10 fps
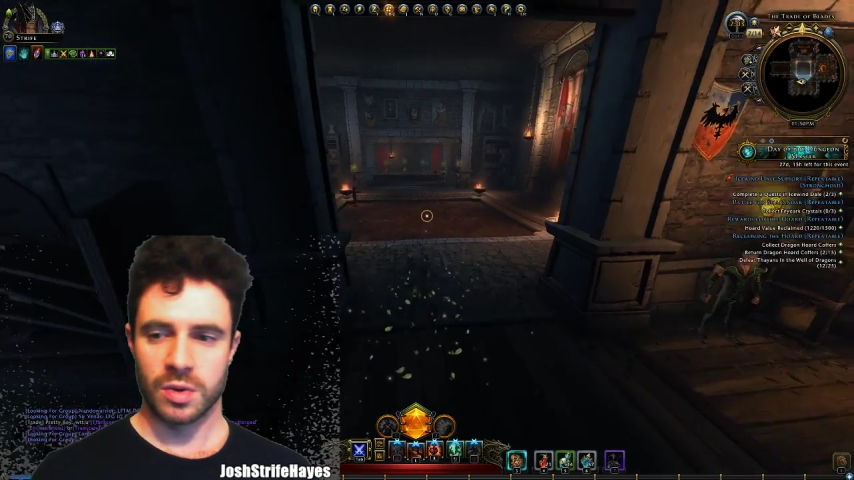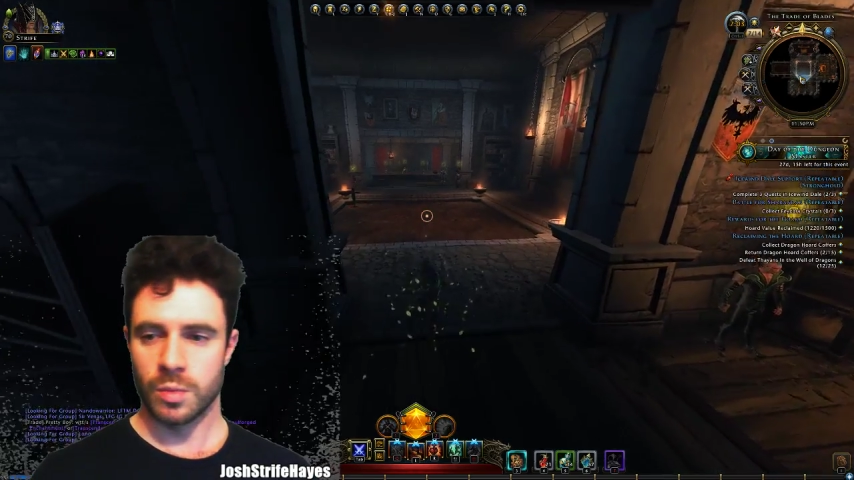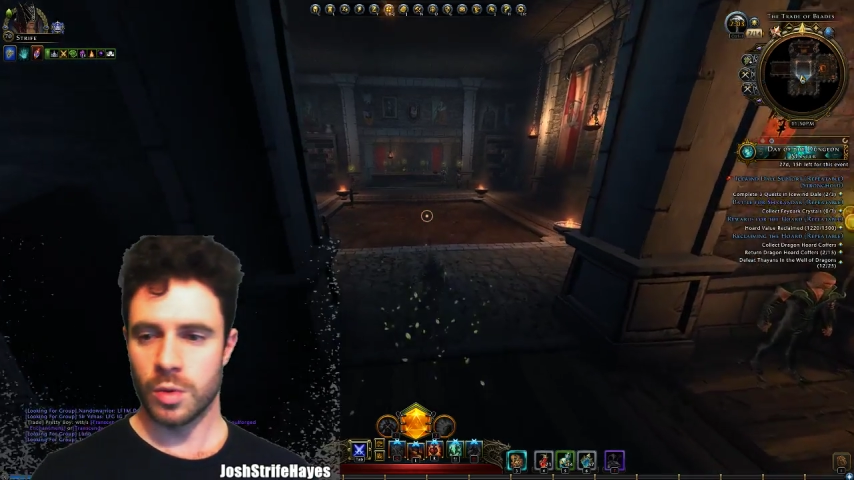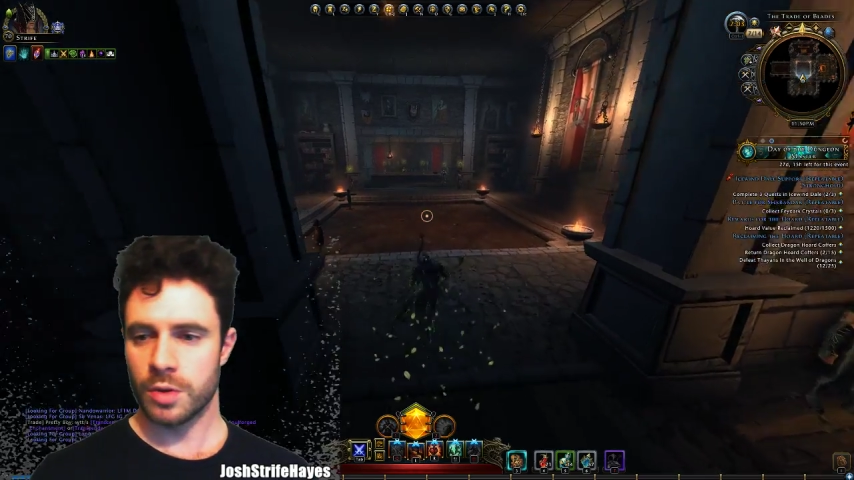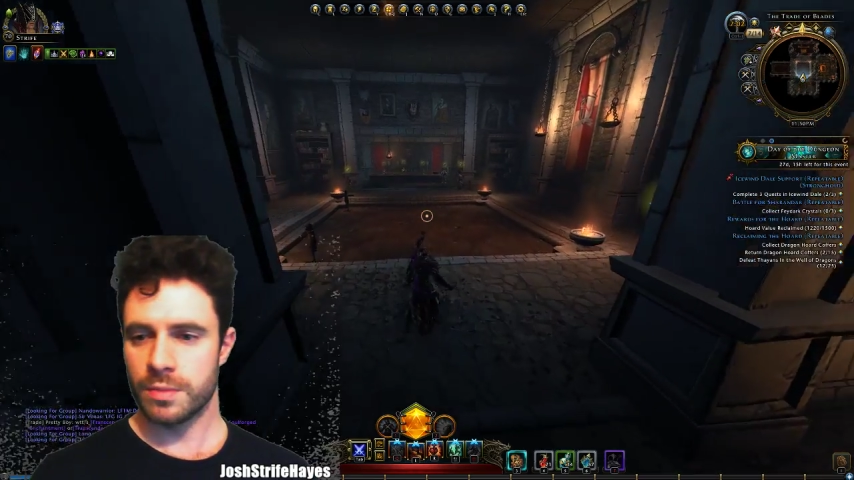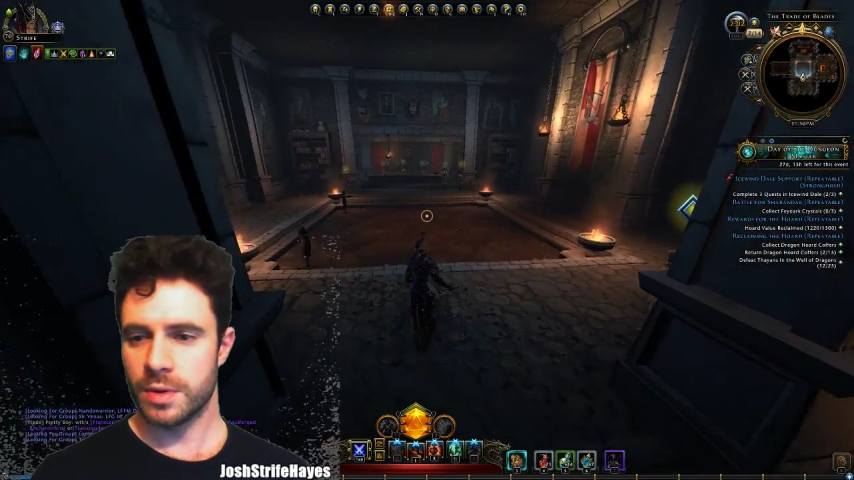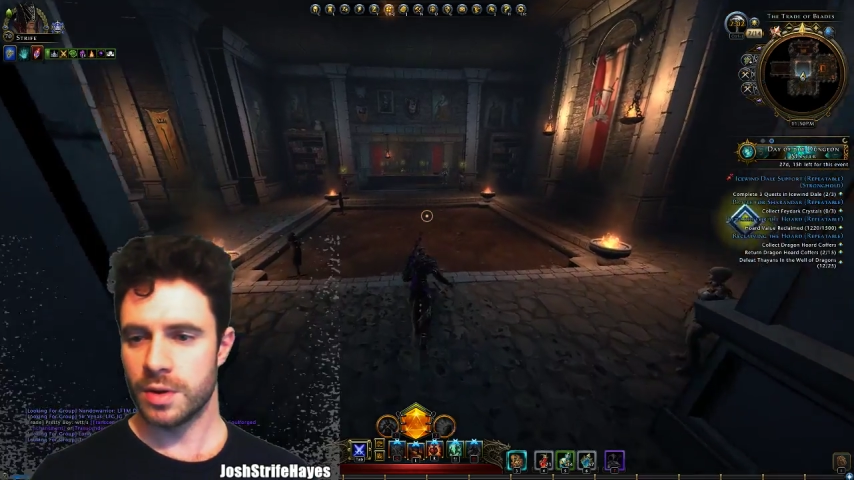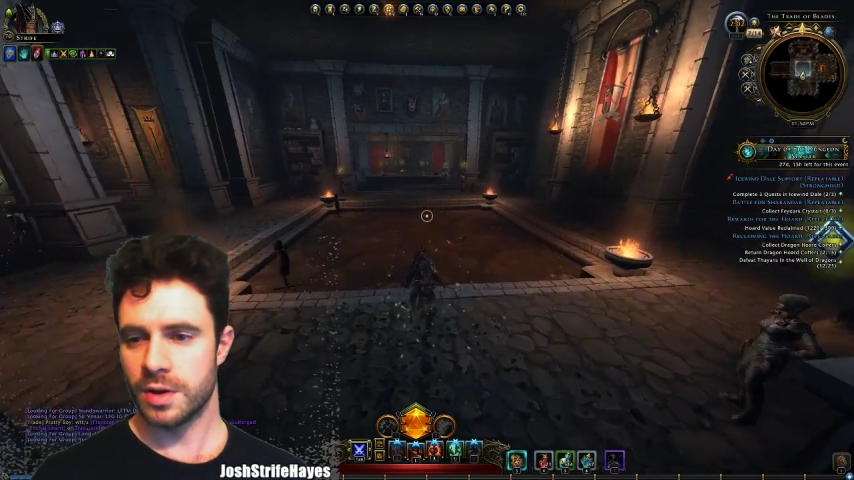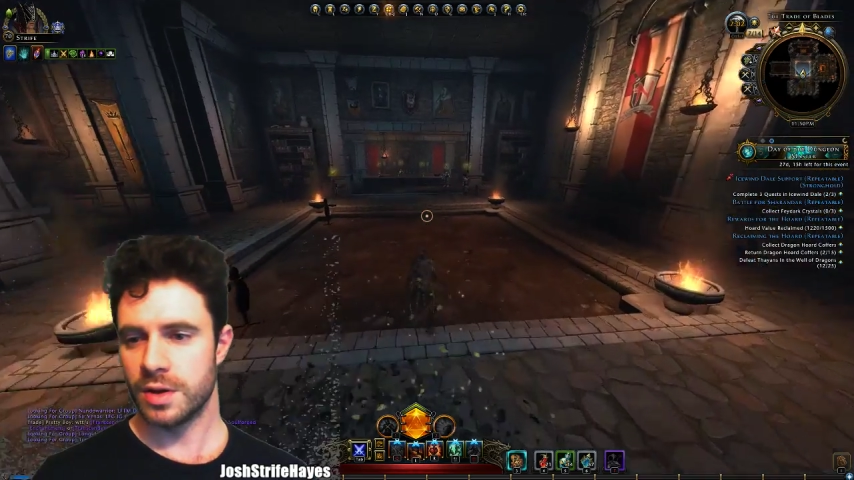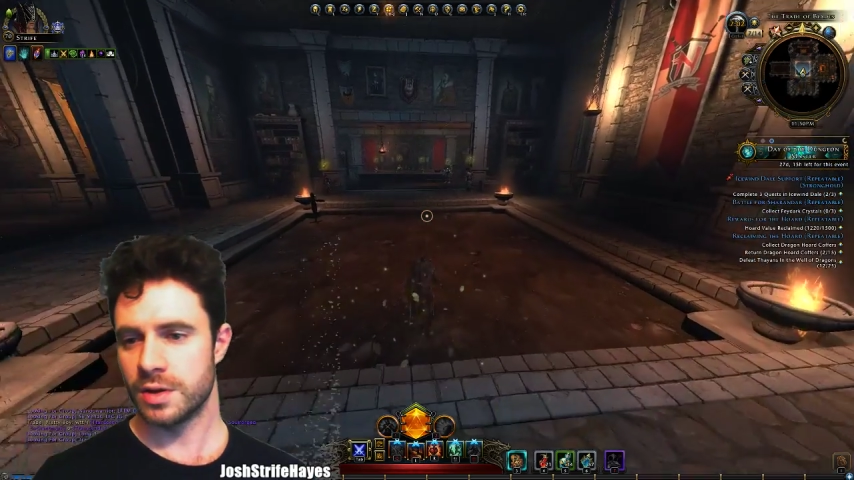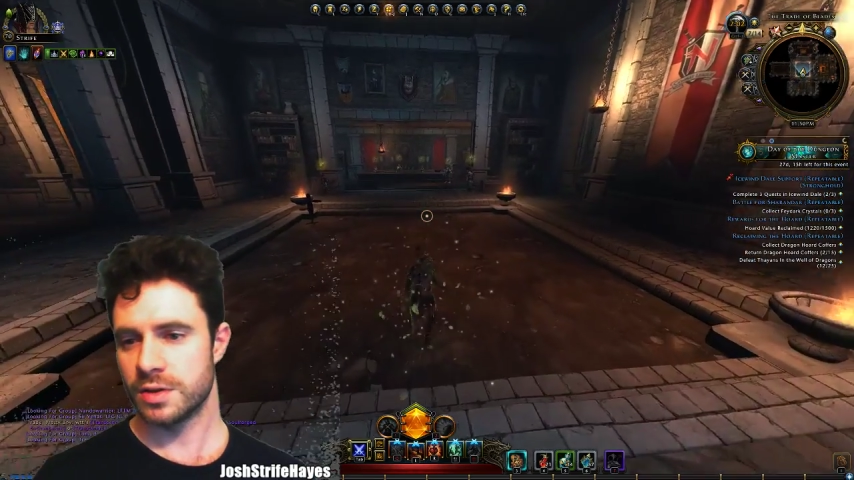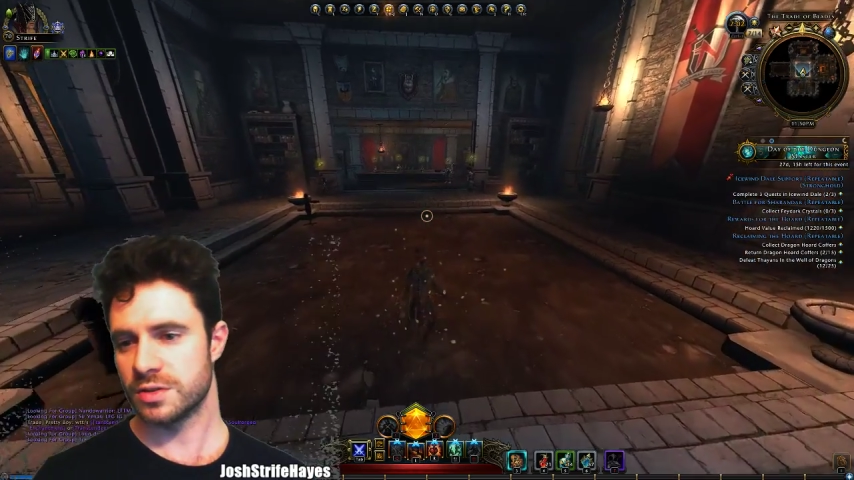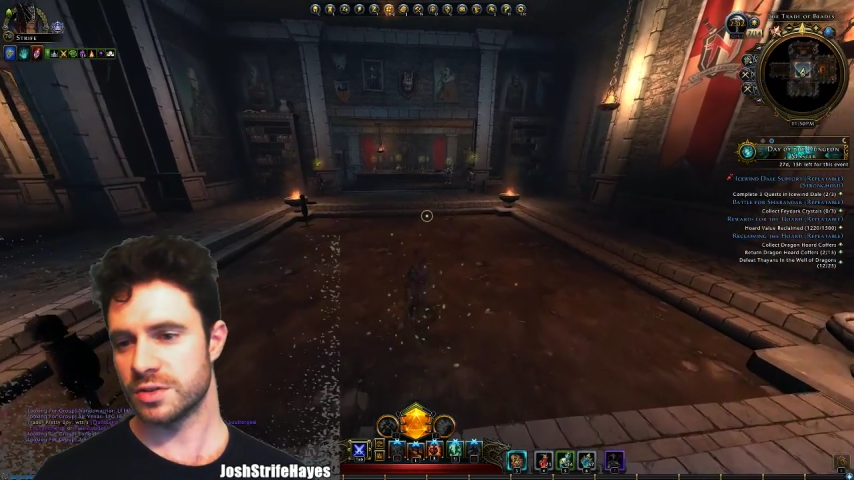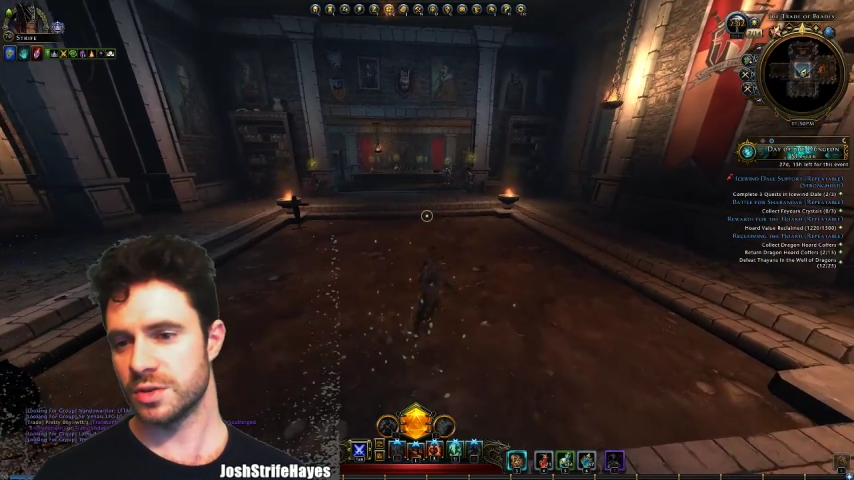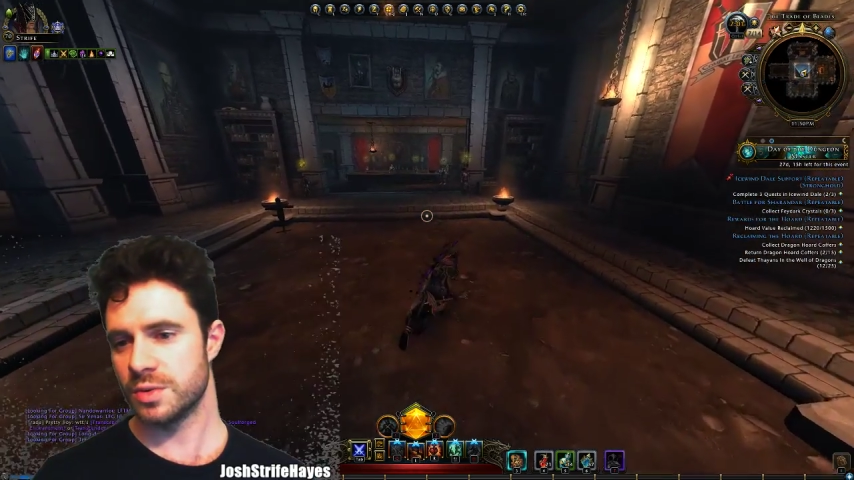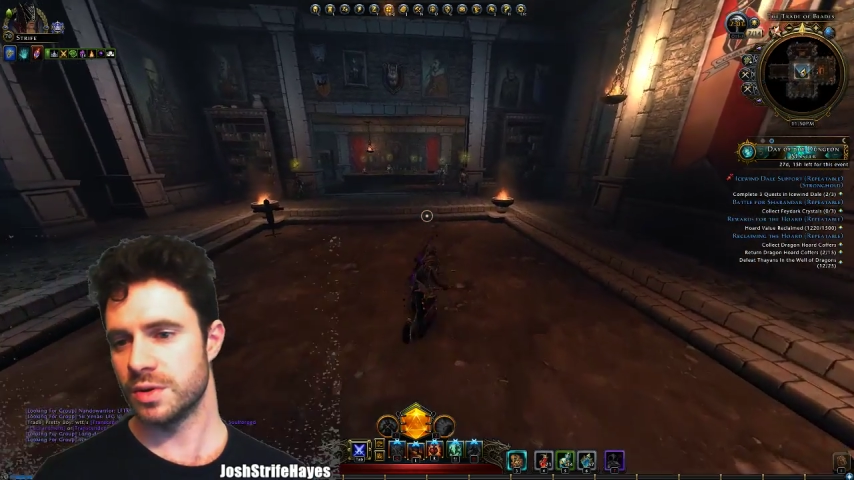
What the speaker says: 1, 2,